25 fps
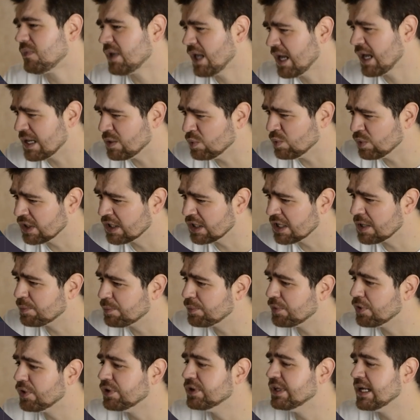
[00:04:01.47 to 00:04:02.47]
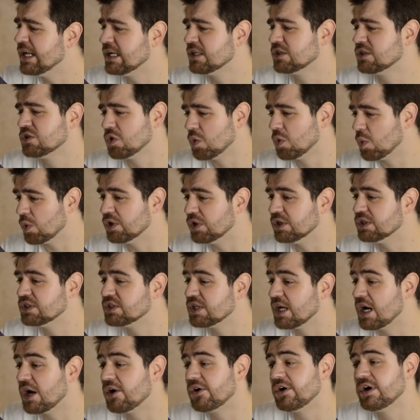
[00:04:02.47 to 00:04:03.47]
and we're gonna put that towards
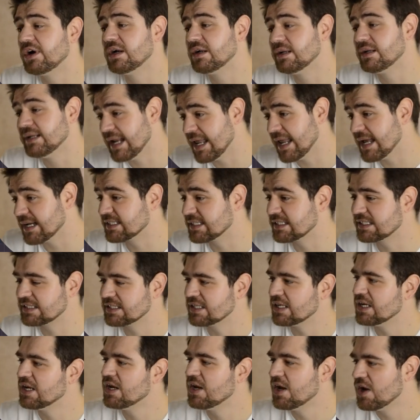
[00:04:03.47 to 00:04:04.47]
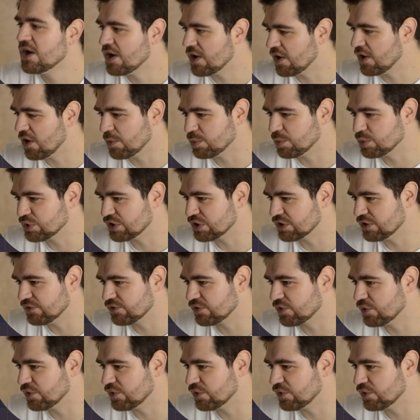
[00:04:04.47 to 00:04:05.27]
our next option, of